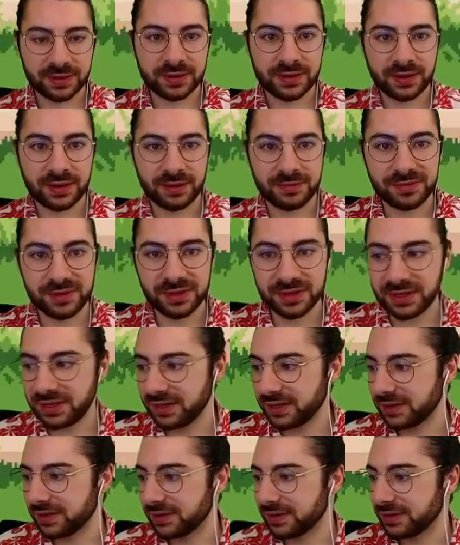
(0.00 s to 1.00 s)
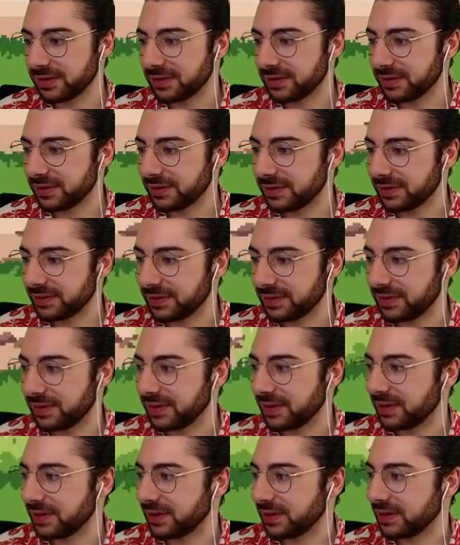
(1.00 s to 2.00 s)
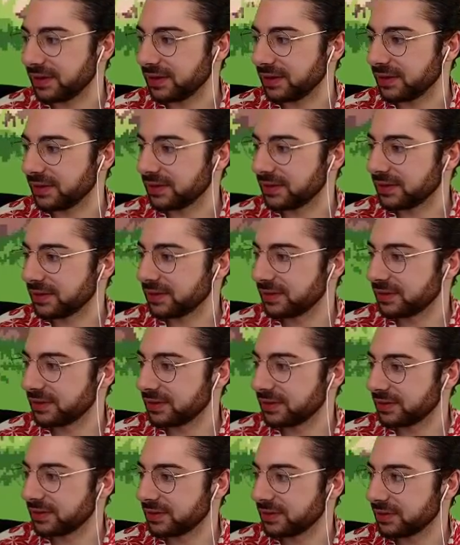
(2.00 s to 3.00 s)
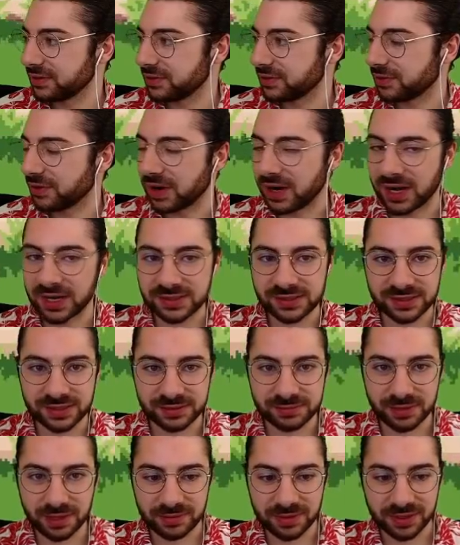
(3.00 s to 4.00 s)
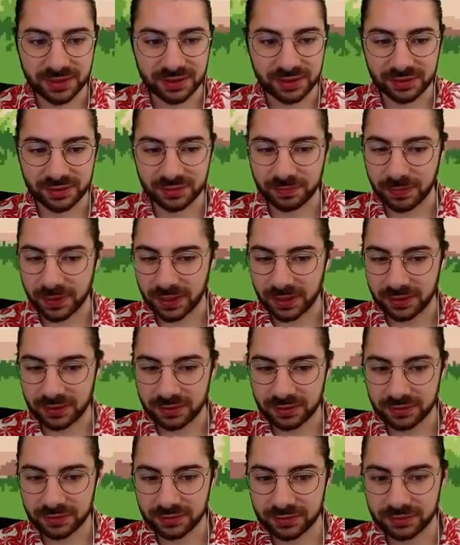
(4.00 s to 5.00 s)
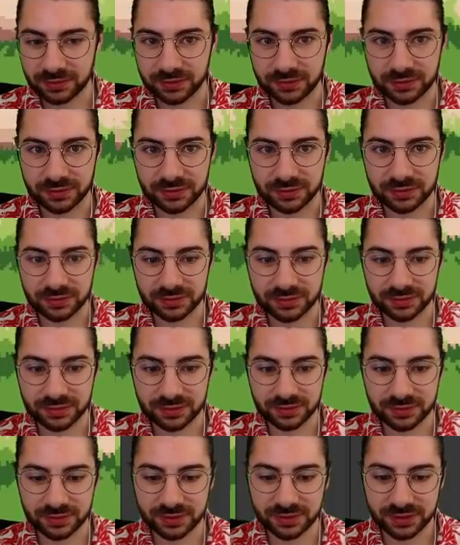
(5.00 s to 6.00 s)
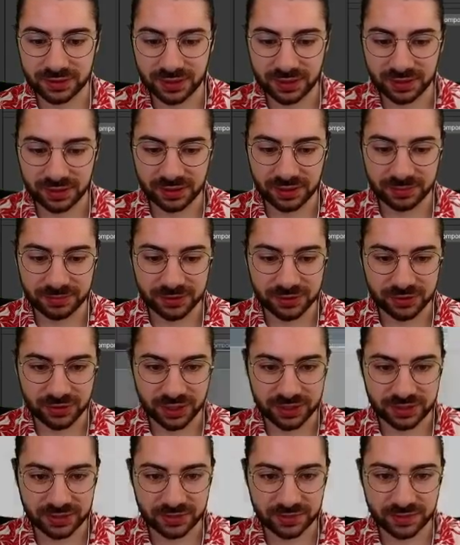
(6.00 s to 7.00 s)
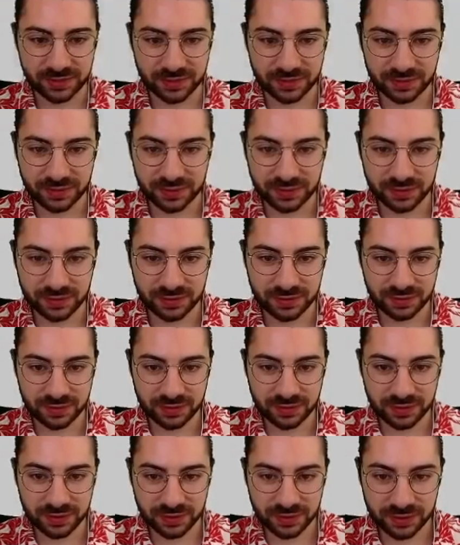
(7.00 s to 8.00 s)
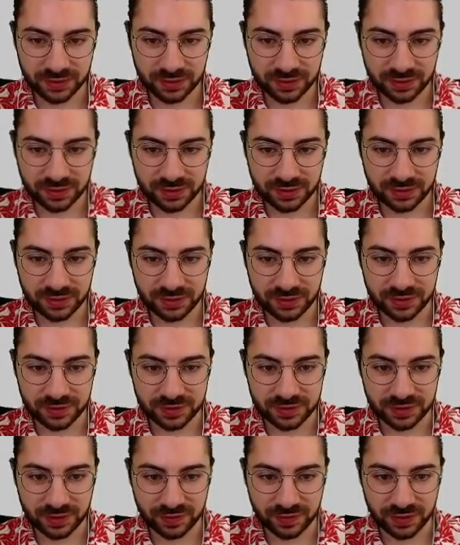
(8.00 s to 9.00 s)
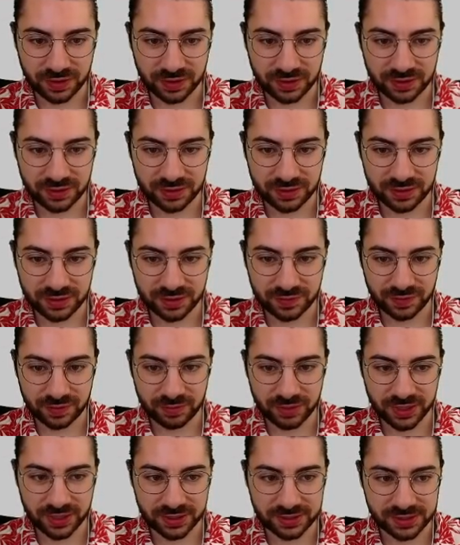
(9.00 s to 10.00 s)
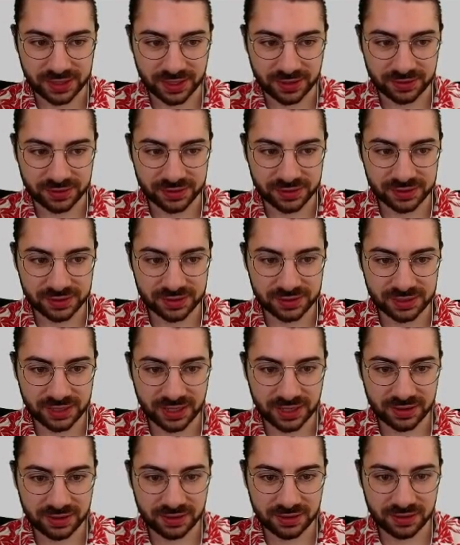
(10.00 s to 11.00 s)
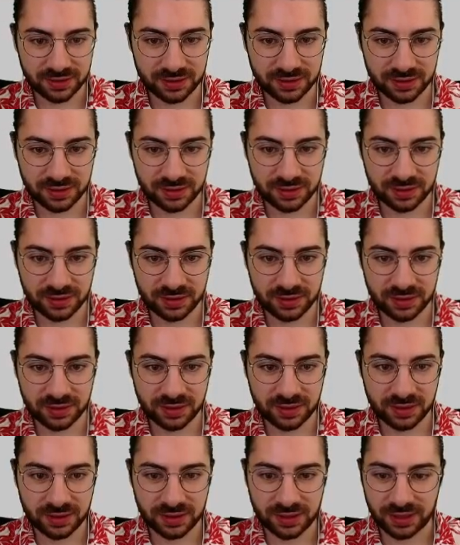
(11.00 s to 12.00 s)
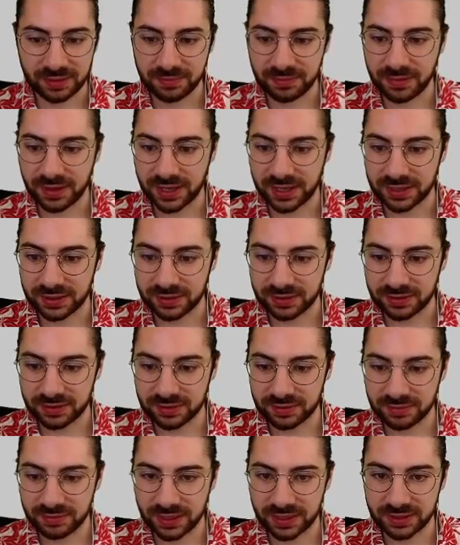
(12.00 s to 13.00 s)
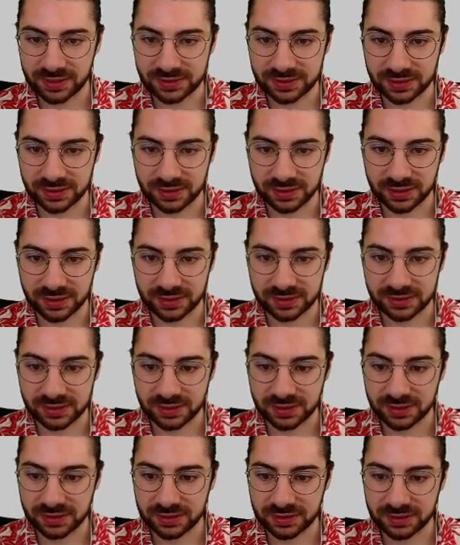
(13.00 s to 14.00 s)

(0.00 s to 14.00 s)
I'm thinking the grass is maybe a little big or a little obstructive. This stuff here, if I bring it down just a tad, that might make this a little easier.